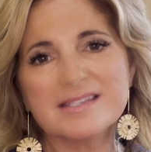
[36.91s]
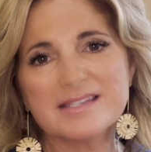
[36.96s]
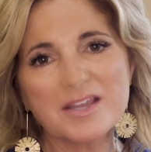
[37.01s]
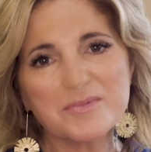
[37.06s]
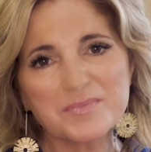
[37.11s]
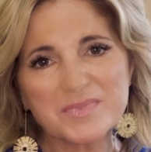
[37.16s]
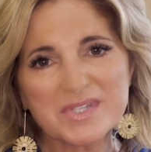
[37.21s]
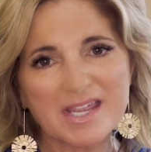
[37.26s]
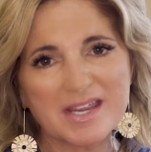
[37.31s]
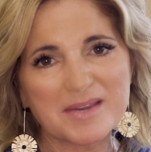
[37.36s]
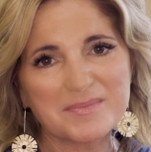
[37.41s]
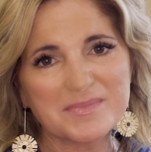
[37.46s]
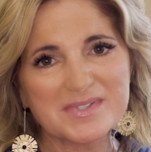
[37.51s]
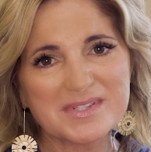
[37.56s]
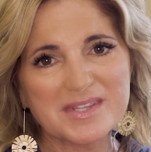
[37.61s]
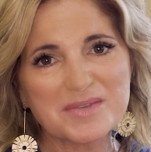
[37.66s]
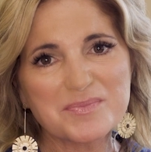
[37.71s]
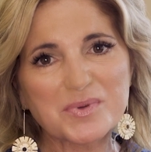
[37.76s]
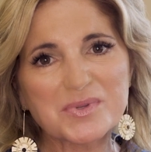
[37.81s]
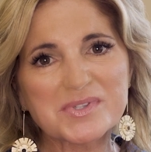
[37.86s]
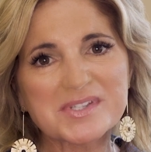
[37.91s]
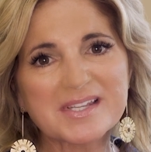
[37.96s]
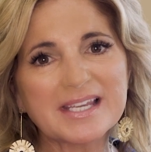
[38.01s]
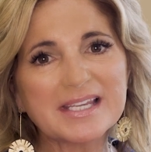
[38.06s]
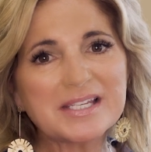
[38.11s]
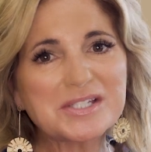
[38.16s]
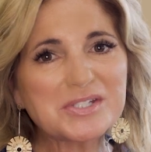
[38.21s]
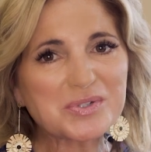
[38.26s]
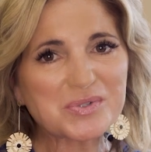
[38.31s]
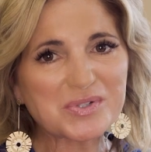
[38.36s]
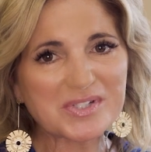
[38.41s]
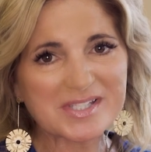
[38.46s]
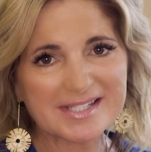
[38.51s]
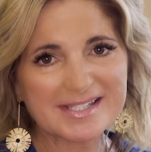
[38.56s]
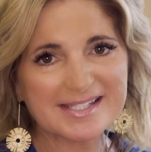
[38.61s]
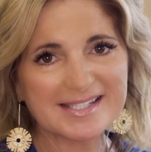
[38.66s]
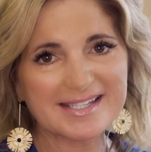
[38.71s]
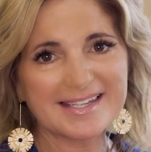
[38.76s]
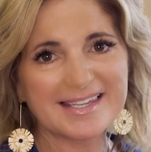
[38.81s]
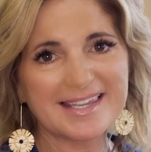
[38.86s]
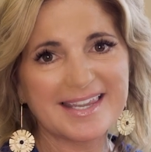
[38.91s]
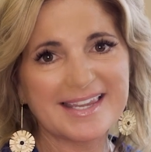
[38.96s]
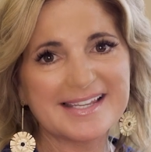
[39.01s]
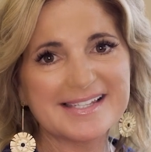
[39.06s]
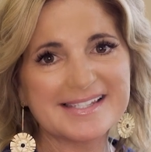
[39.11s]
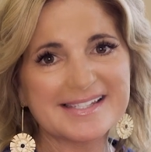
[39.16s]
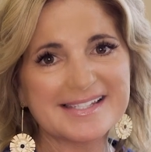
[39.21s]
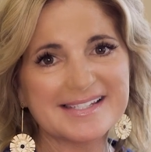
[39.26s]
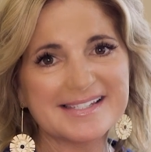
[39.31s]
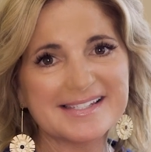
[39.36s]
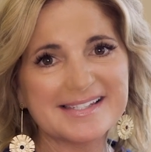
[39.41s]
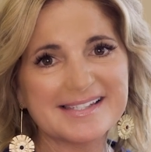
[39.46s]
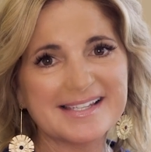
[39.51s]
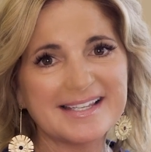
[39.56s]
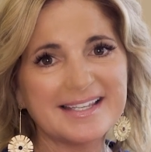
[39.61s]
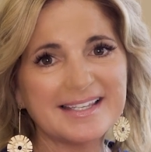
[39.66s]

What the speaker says: Sometimes the most interesting cases